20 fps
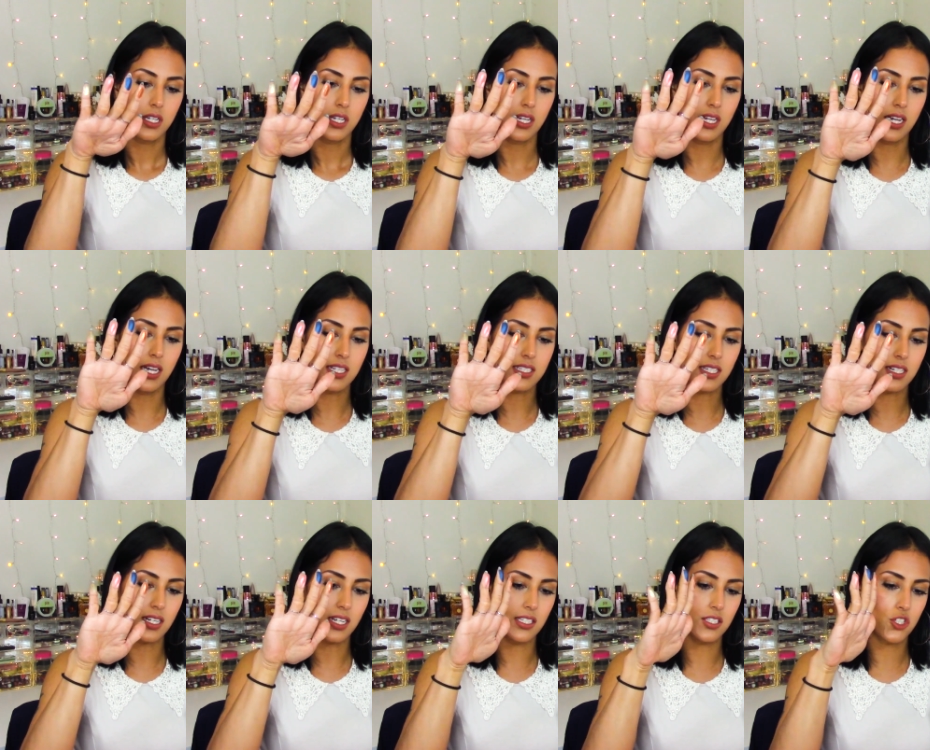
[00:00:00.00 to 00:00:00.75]
It has
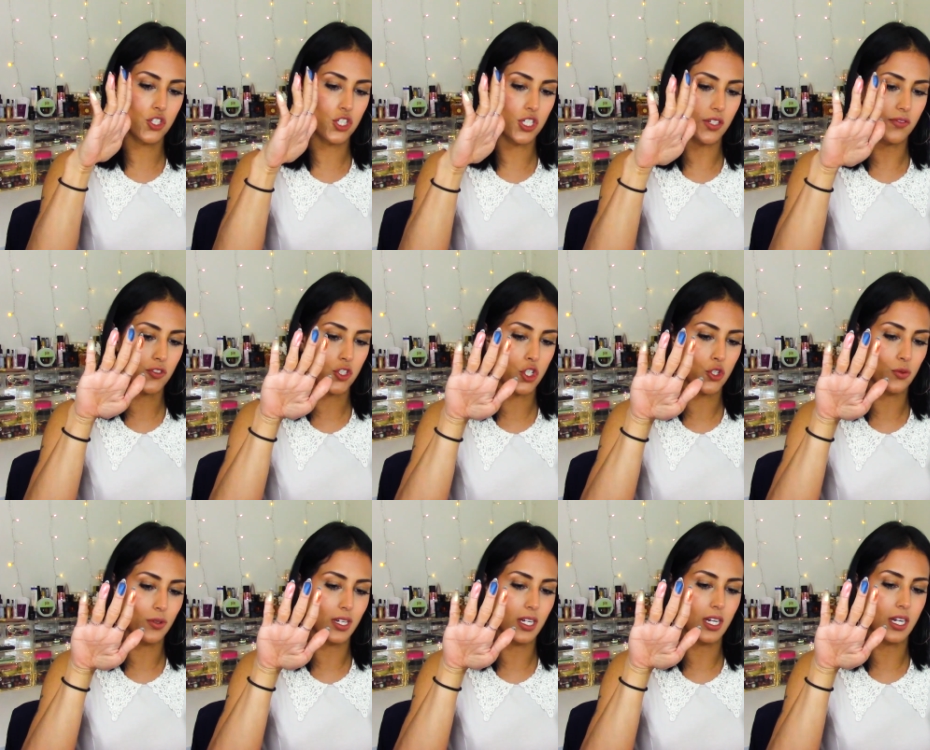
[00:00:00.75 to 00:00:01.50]
a nice shift
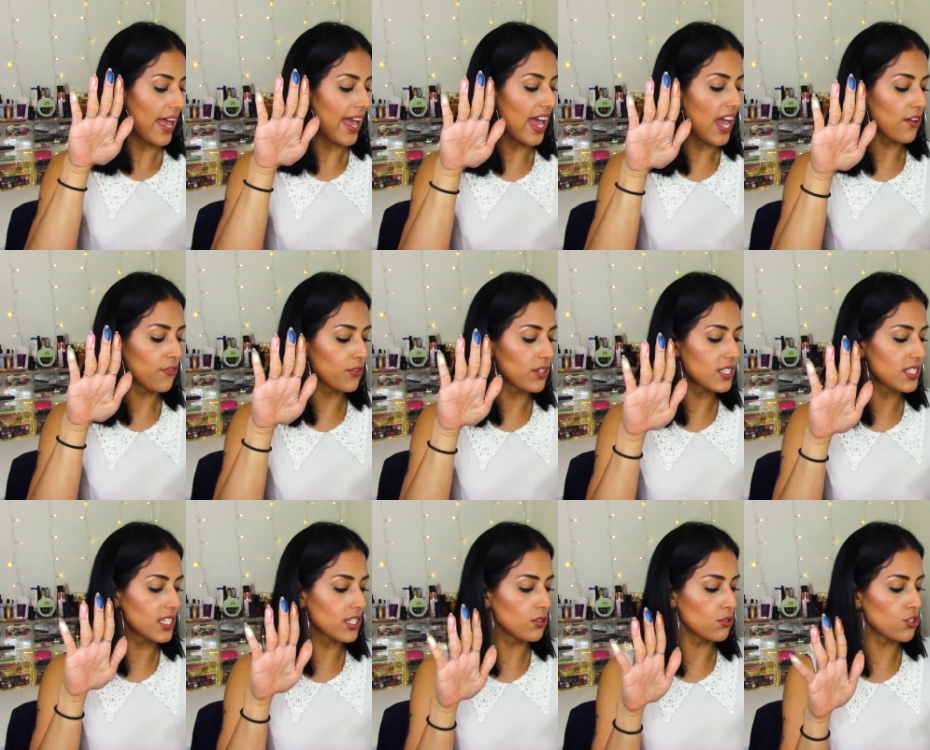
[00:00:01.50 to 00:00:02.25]
to it. Every
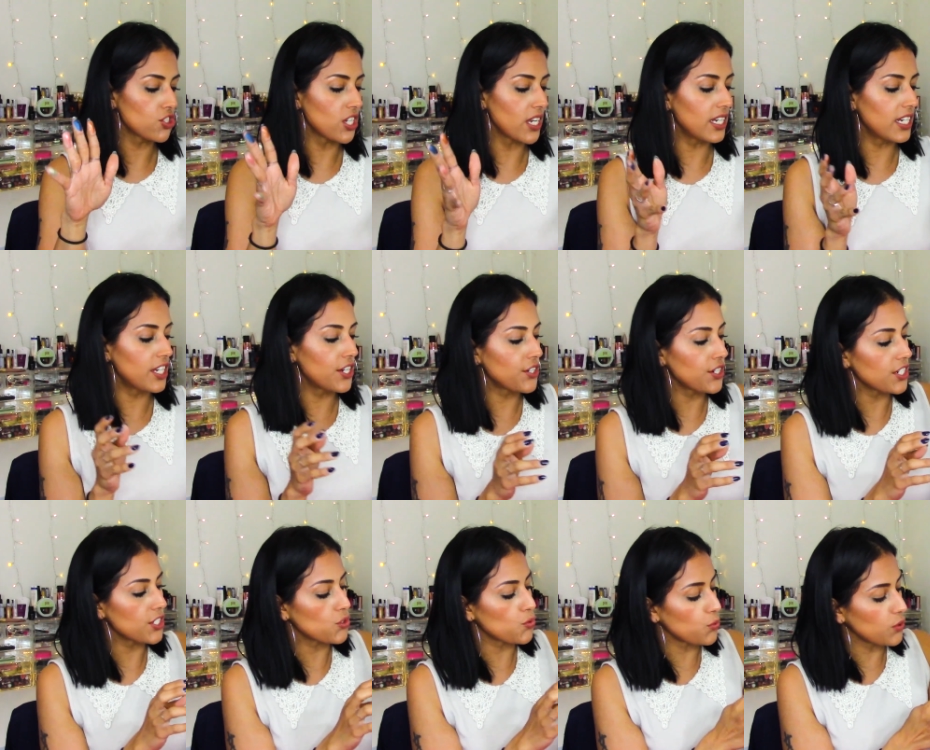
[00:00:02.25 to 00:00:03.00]
single shade here
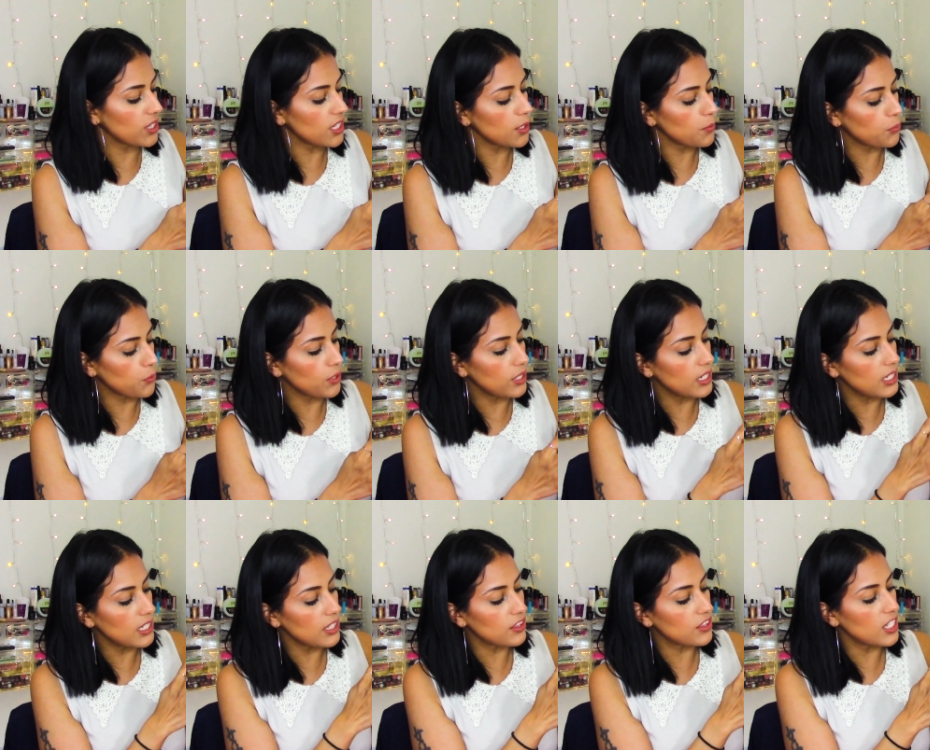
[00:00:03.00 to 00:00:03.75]
is really
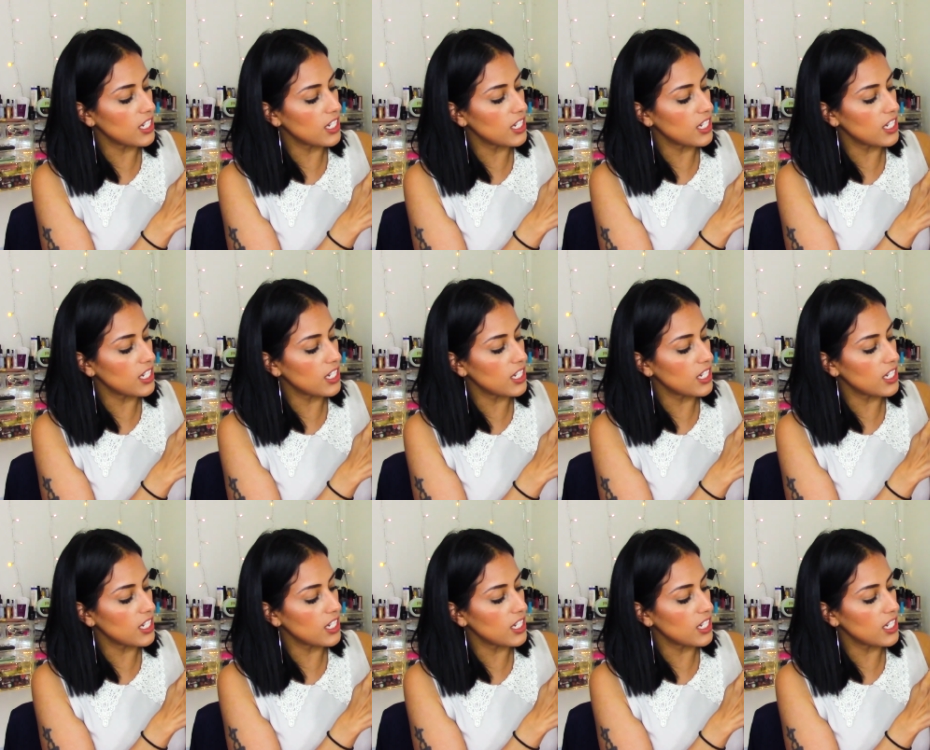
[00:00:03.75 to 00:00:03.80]
pretty.